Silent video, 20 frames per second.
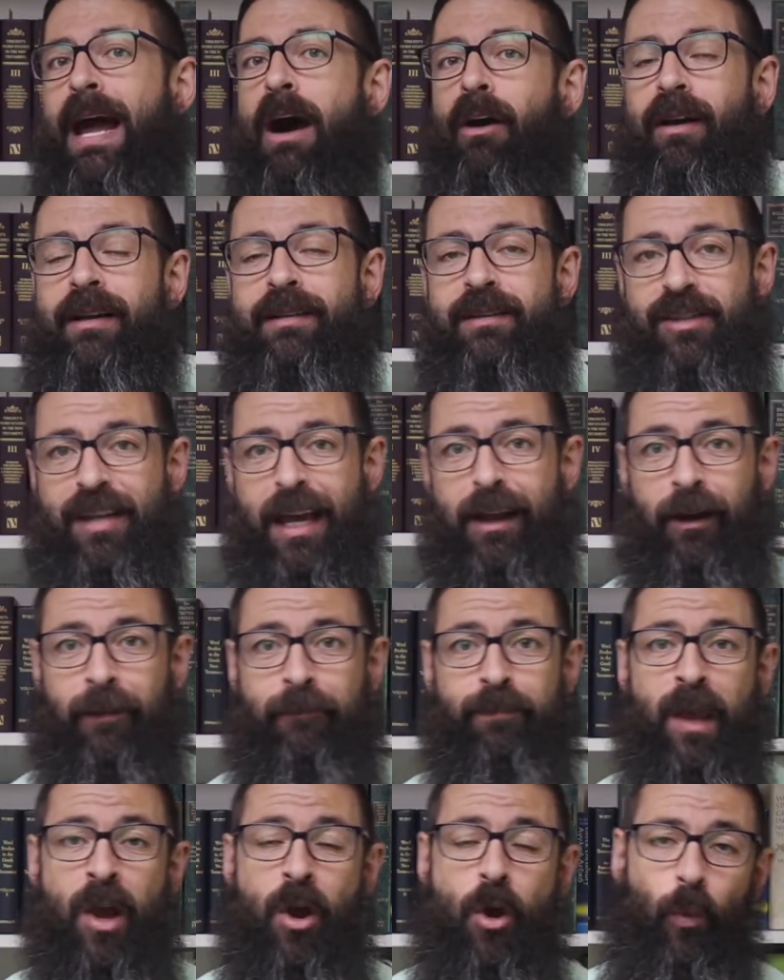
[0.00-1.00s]
Now
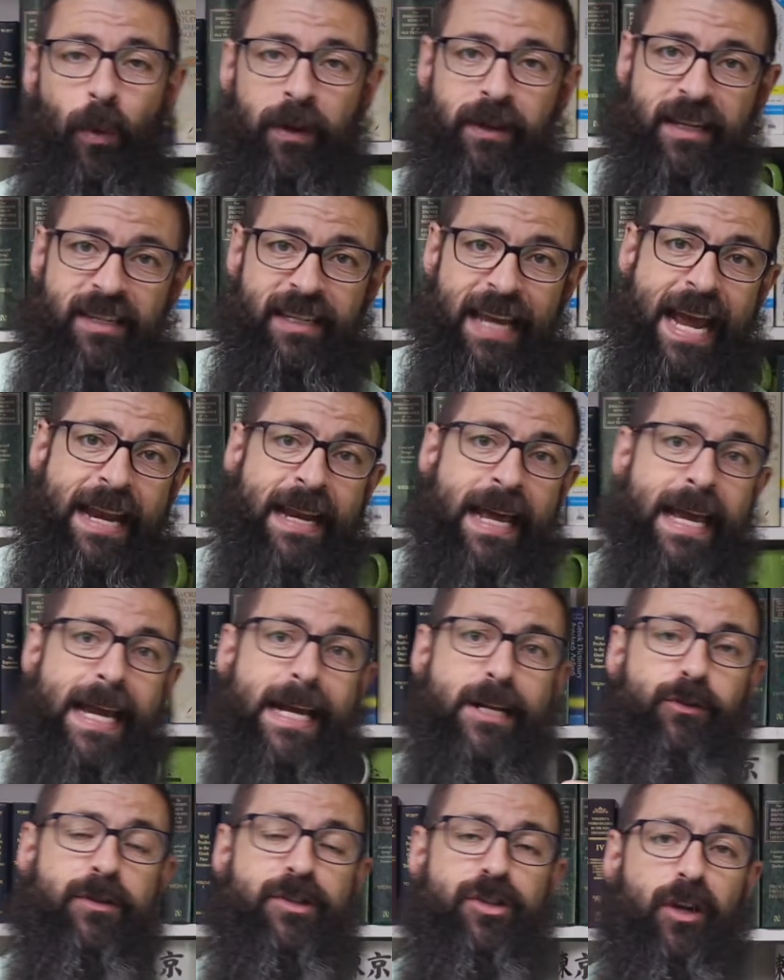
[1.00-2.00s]
consider, when the
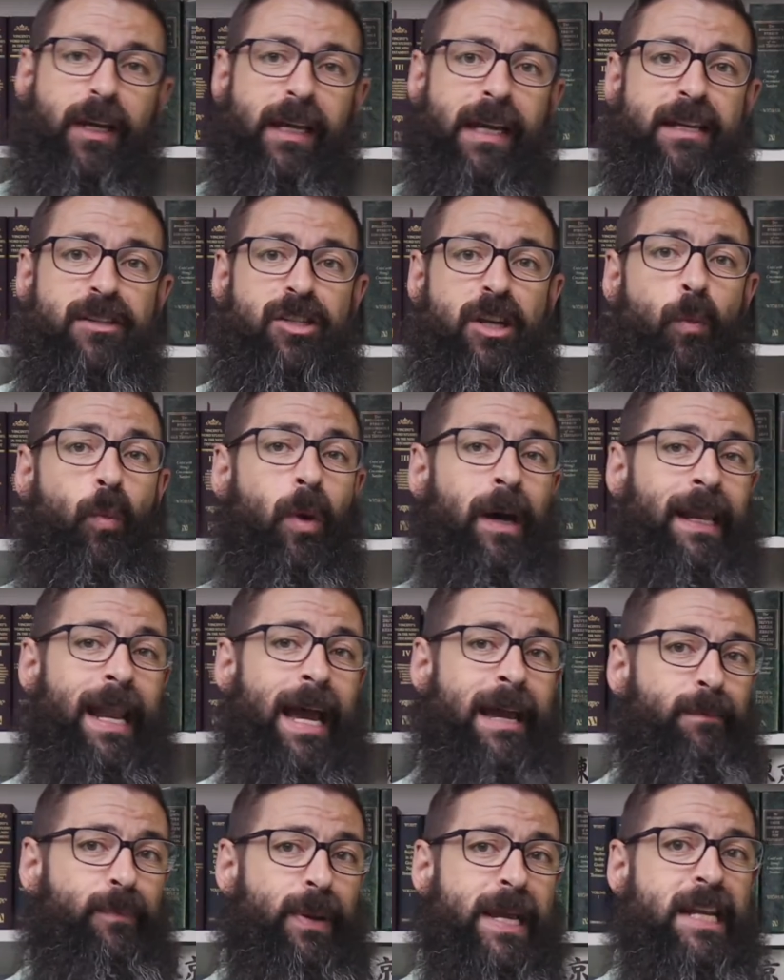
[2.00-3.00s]
Sanhedrin is looking at someone
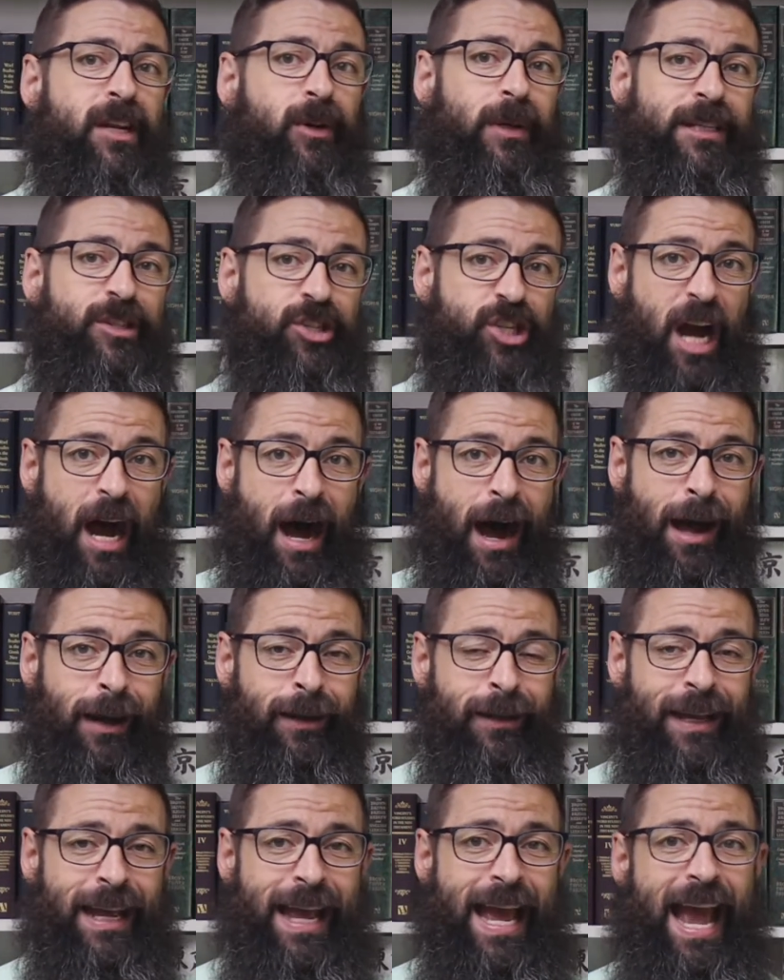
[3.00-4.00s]
like Peter and
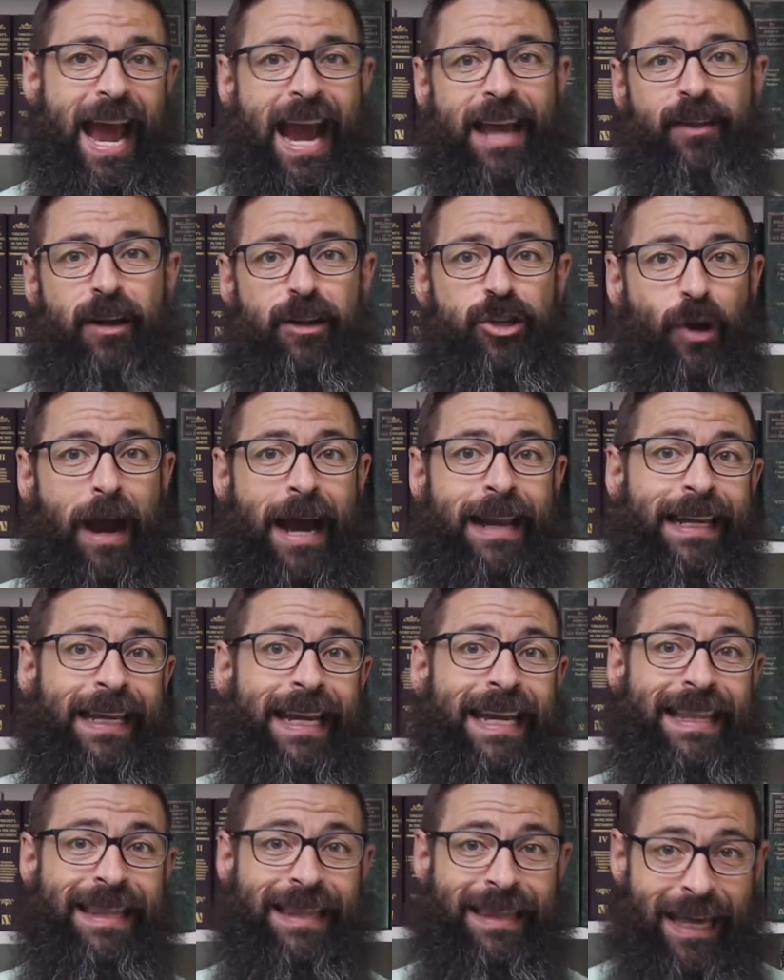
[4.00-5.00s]
John, and they're trying to
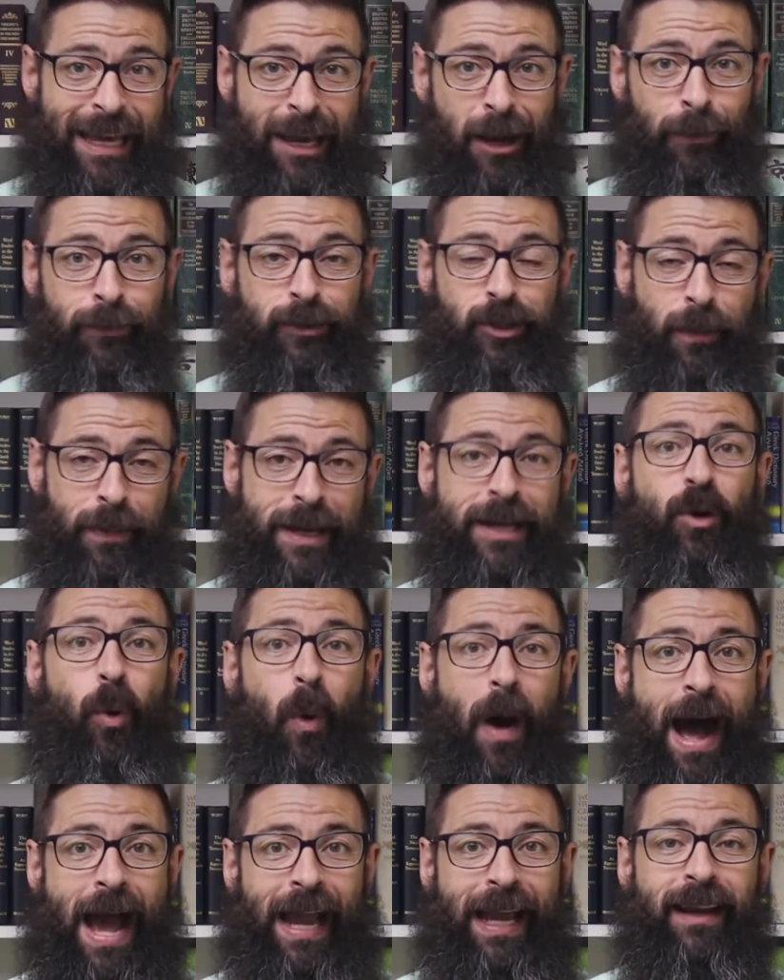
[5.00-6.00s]
get them to be
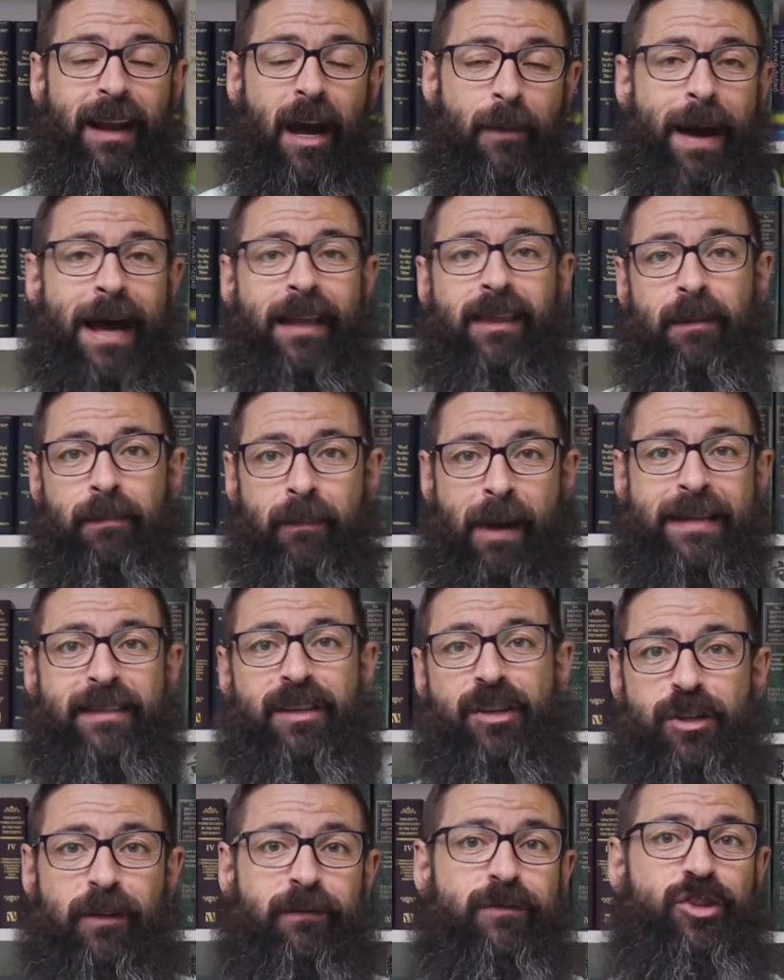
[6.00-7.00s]
quiet about the
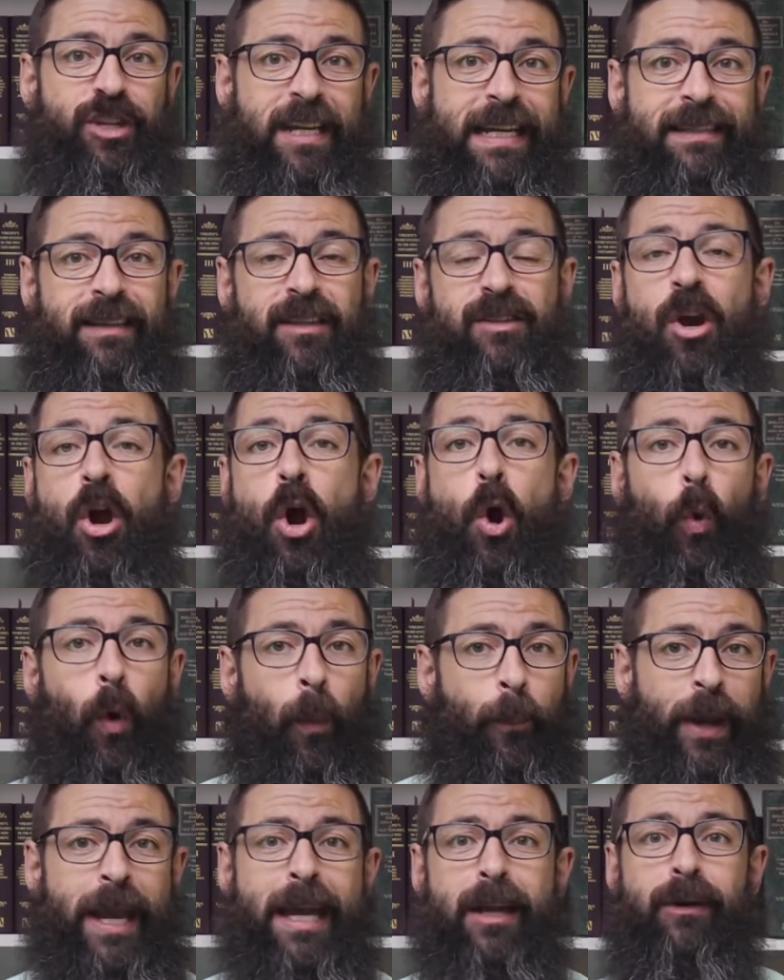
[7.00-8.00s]
message of Jesus,
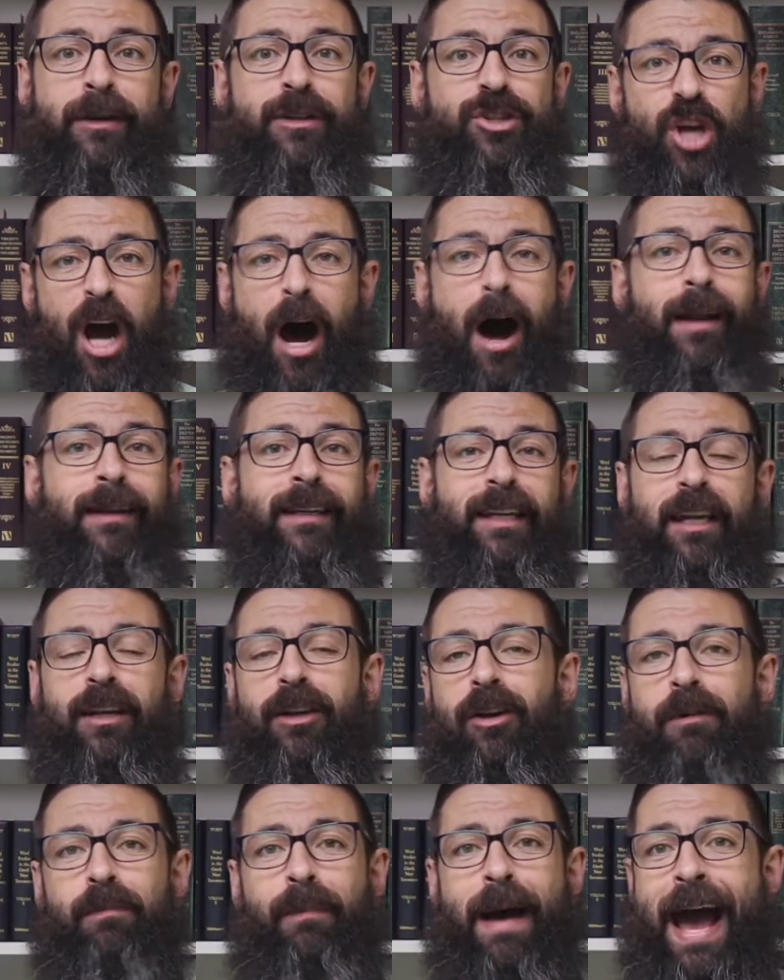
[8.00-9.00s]
well, Peter and John
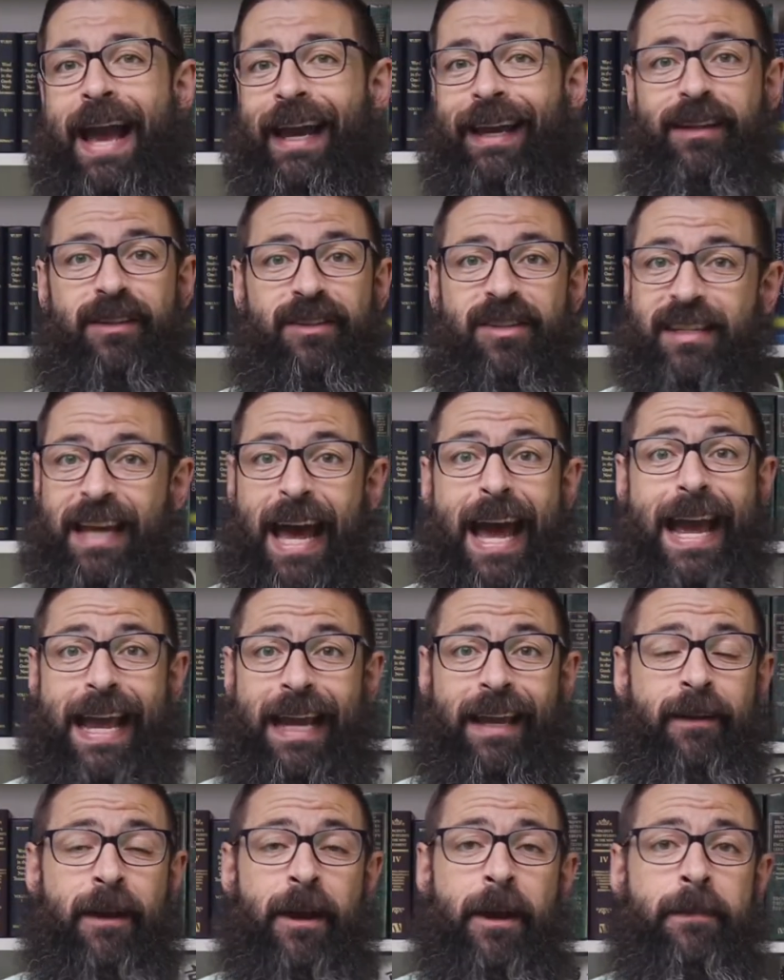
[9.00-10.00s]
can look back and
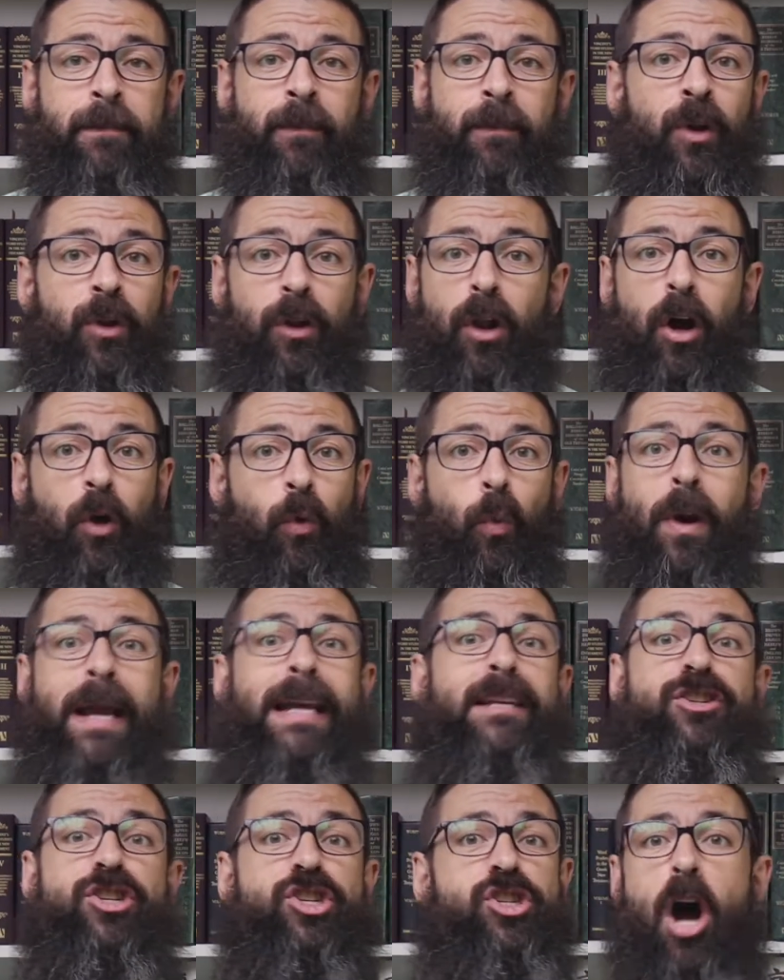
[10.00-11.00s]
say, look,
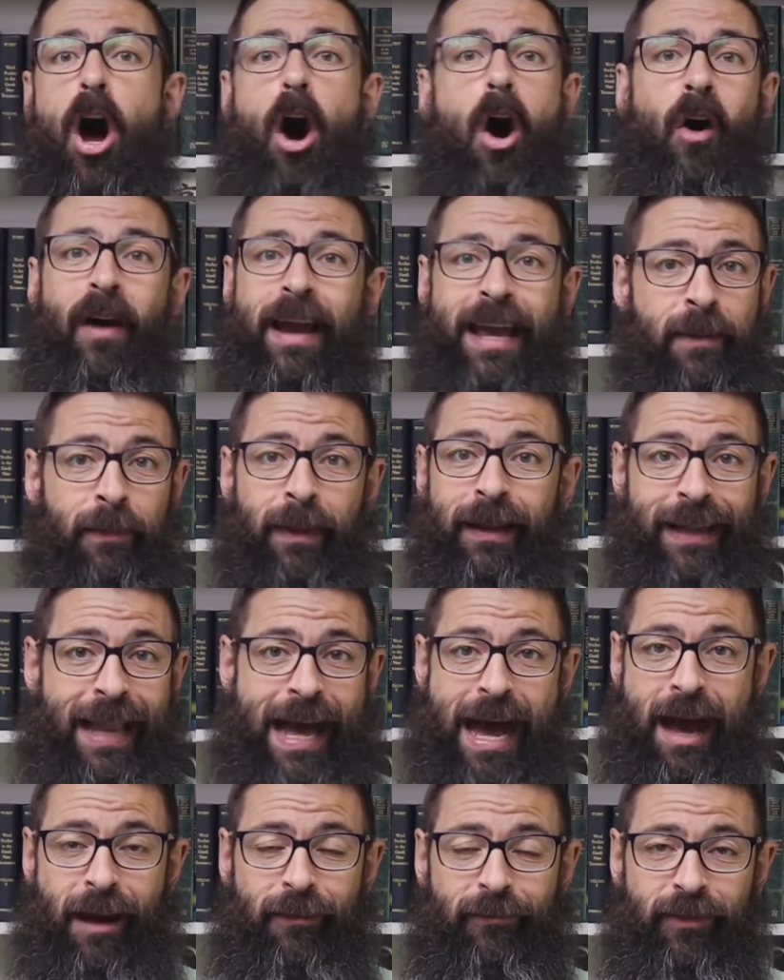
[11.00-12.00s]
we saw him
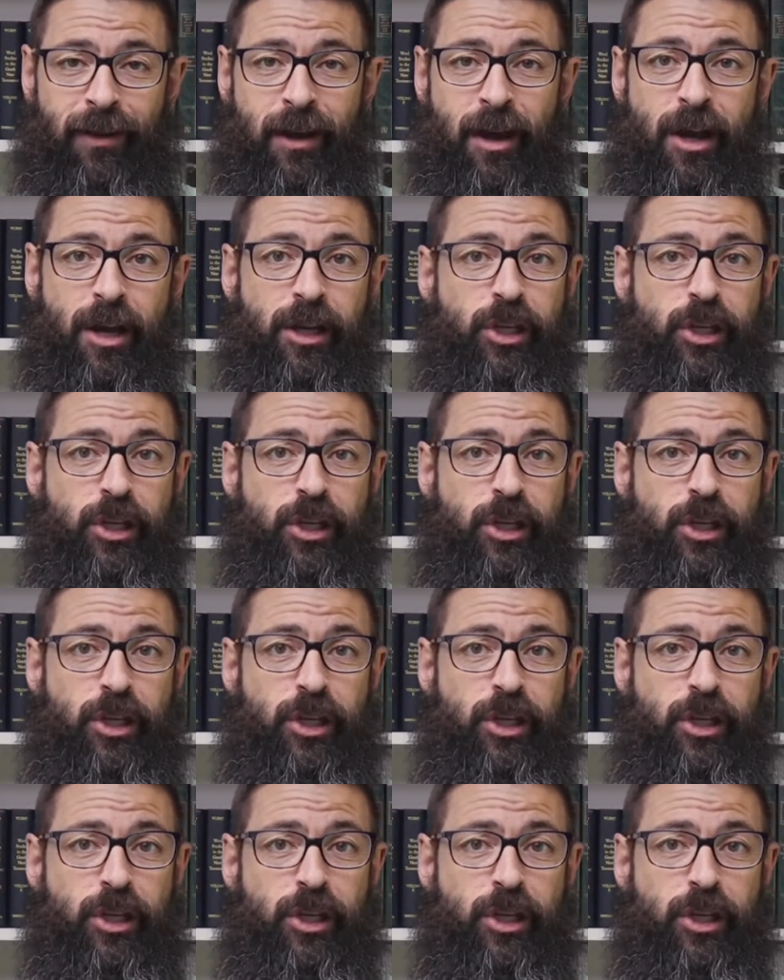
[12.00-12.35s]
alive.